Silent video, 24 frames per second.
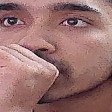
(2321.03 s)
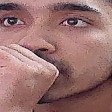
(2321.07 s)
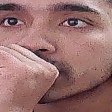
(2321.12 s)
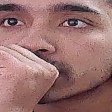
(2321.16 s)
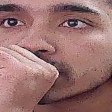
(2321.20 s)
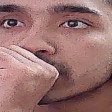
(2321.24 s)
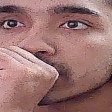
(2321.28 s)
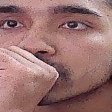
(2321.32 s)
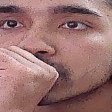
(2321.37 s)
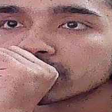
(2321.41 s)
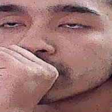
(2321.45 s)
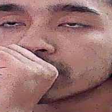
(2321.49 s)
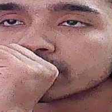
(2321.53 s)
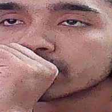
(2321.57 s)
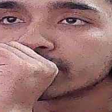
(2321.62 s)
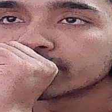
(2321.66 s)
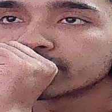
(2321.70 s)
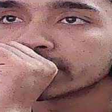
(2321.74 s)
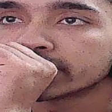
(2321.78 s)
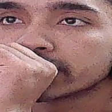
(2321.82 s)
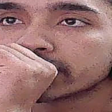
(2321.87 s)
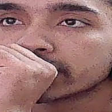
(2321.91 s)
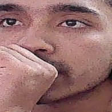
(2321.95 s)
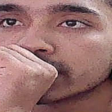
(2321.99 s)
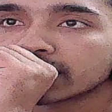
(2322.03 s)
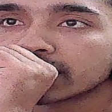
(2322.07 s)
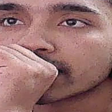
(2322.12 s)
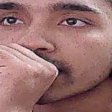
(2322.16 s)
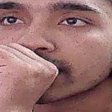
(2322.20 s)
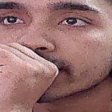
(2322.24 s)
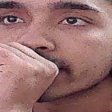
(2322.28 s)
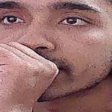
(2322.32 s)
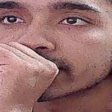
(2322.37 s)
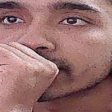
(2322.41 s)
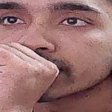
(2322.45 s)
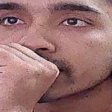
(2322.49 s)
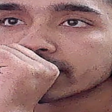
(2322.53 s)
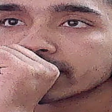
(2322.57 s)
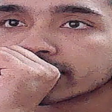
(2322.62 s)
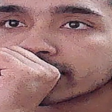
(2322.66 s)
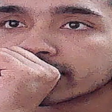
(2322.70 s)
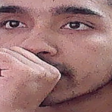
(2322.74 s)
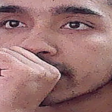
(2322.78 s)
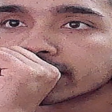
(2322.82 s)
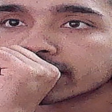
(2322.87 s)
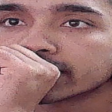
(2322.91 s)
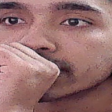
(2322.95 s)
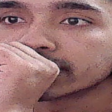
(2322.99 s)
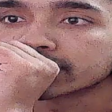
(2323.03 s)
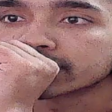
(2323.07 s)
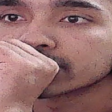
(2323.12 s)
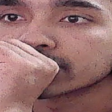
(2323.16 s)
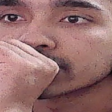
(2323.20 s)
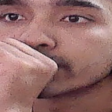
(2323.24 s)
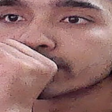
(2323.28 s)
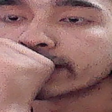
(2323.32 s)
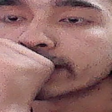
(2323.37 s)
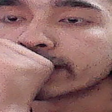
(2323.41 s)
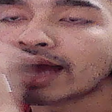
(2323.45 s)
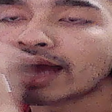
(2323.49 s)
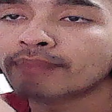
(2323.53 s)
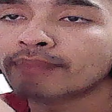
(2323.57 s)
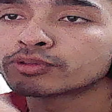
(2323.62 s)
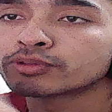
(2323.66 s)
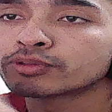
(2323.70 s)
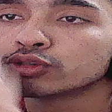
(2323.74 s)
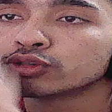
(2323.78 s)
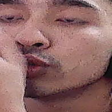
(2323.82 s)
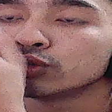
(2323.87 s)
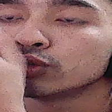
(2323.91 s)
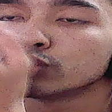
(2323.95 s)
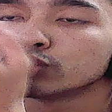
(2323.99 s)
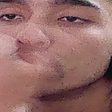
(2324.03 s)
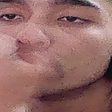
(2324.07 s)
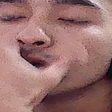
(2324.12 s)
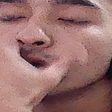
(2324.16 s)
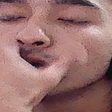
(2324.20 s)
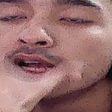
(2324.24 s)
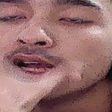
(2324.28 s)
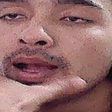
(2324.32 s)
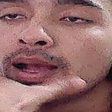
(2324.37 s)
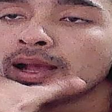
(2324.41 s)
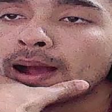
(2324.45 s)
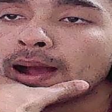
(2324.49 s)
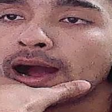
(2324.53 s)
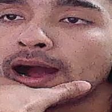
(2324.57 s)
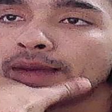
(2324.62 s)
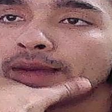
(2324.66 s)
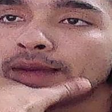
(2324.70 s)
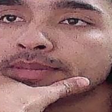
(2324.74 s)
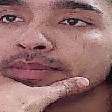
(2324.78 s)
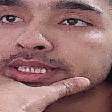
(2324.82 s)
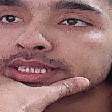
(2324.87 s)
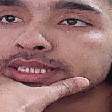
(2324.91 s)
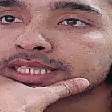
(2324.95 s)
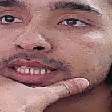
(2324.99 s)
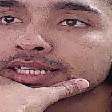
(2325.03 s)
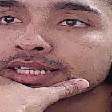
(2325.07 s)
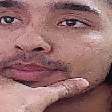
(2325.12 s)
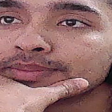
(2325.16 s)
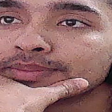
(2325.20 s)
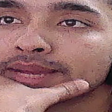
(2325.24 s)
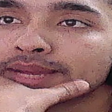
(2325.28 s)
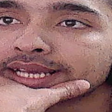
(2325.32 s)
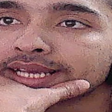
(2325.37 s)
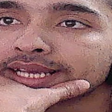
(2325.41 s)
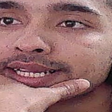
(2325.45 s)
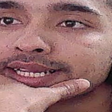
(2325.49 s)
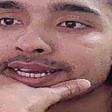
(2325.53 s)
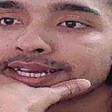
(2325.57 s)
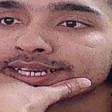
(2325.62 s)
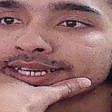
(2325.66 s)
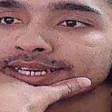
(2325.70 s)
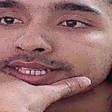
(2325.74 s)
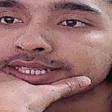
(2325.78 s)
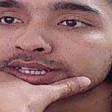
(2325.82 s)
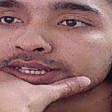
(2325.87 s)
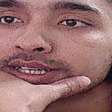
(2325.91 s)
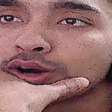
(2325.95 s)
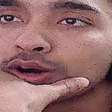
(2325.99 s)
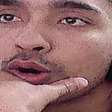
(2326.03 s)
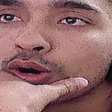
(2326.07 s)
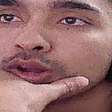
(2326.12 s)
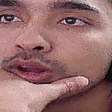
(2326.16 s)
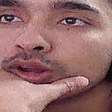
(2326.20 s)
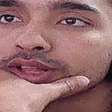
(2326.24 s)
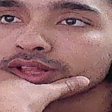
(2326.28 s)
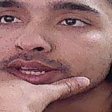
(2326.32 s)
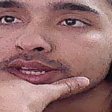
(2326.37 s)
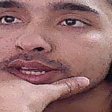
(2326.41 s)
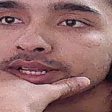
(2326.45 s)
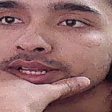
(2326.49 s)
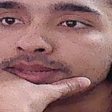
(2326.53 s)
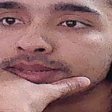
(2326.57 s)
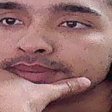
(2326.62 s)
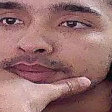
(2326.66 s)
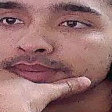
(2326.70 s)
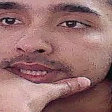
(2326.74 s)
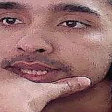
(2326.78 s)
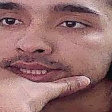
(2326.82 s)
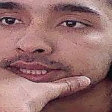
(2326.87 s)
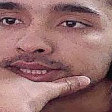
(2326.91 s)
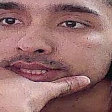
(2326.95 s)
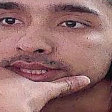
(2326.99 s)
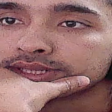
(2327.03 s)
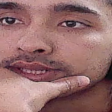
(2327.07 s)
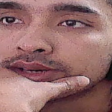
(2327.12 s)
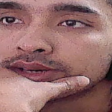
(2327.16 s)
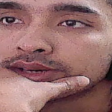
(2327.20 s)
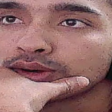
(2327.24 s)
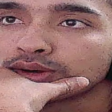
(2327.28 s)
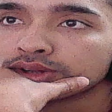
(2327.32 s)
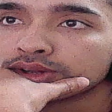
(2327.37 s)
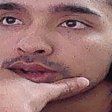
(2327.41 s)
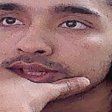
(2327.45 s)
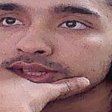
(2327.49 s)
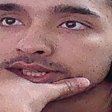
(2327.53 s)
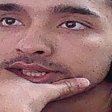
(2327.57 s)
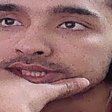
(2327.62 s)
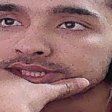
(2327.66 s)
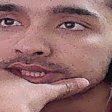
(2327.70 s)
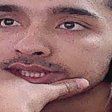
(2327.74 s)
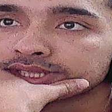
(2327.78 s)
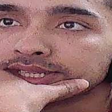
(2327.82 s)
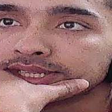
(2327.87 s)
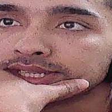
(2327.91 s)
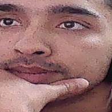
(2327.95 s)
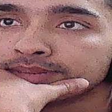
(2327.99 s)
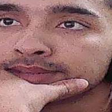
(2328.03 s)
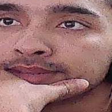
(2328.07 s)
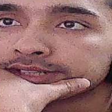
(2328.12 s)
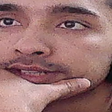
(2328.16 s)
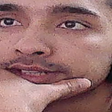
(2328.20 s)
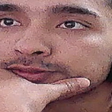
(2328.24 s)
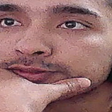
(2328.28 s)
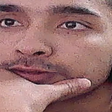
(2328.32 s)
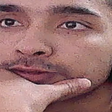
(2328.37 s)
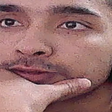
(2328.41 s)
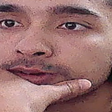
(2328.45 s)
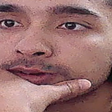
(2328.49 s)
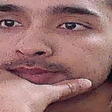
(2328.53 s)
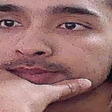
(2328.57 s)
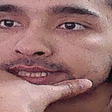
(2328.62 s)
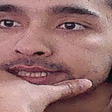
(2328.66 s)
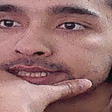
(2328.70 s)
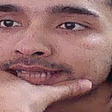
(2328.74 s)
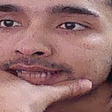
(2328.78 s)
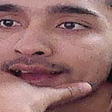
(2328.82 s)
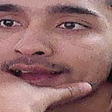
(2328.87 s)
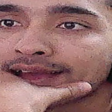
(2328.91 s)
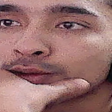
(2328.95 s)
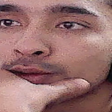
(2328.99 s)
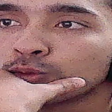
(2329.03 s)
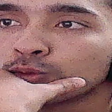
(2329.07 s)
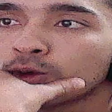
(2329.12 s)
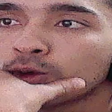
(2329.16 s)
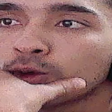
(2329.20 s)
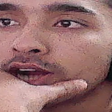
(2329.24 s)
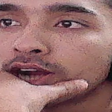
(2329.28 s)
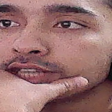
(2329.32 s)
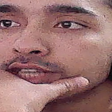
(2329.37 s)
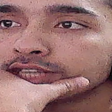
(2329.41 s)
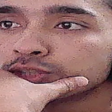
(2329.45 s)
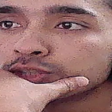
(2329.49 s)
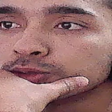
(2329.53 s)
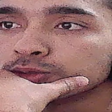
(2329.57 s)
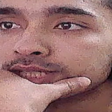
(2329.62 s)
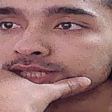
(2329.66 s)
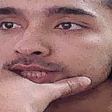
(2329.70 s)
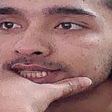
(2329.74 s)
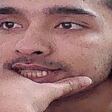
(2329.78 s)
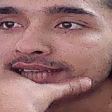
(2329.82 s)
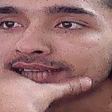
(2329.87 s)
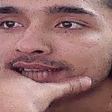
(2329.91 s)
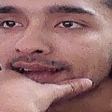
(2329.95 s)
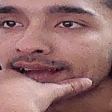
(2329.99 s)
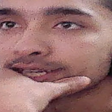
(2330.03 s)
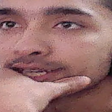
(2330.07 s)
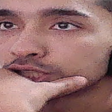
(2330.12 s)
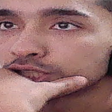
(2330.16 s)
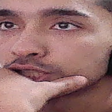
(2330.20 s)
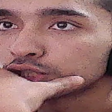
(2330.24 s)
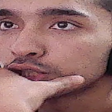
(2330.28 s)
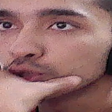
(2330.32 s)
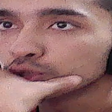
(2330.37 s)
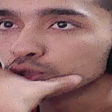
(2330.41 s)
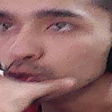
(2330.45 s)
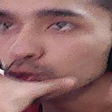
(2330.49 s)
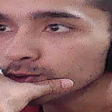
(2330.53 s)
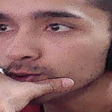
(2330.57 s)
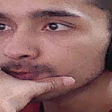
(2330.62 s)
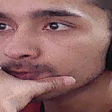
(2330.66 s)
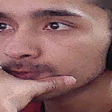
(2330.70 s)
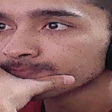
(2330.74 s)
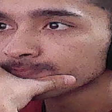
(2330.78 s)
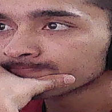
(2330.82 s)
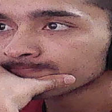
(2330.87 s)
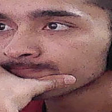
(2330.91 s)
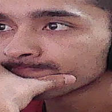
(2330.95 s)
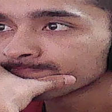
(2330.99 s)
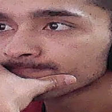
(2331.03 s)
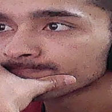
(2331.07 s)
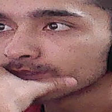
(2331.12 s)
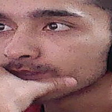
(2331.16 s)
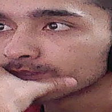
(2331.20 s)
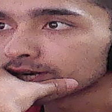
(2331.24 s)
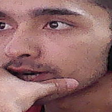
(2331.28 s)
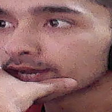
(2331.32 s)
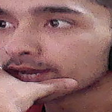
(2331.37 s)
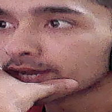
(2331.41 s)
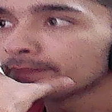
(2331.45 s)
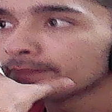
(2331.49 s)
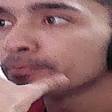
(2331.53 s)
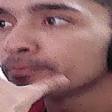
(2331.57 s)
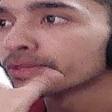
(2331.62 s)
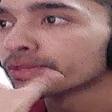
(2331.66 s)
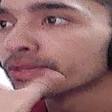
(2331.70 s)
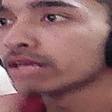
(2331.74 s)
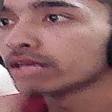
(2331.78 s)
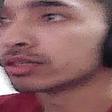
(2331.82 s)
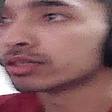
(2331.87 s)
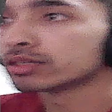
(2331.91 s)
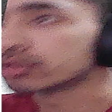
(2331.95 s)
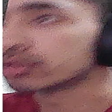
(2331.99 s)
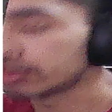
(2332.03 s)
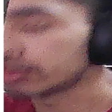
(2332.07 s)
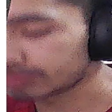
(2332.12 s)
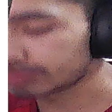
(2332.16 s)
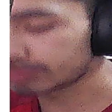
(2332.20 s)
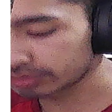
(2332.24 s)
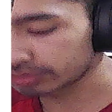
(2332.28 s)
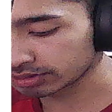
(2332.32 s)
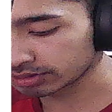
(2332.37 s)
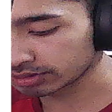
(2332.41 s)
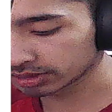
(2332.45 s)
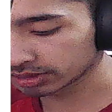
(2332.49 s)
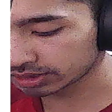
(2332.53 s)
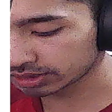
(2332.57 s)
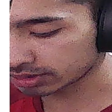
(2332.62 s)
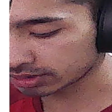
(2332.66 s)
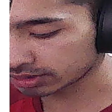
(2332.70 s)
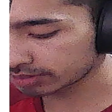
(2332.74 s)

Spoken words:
would be like is, we have to basically migrate all these elements from stack 1 to stack 2. Okay, suppose